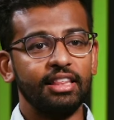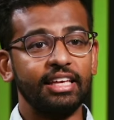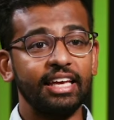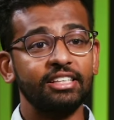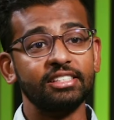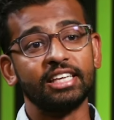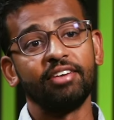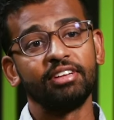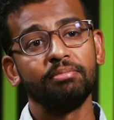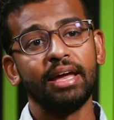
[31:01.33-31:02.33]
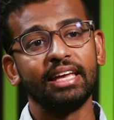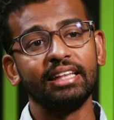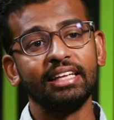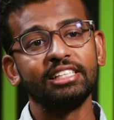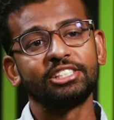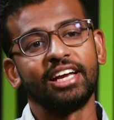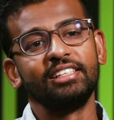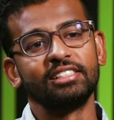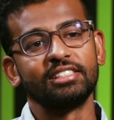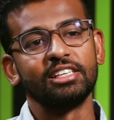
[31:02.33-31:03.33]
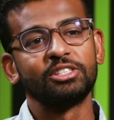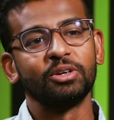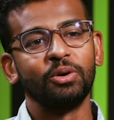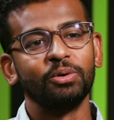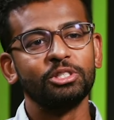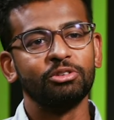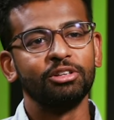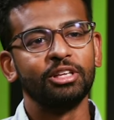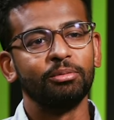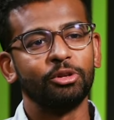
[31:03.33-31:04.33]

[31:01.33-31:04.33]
The key to safely making these changes is to always run them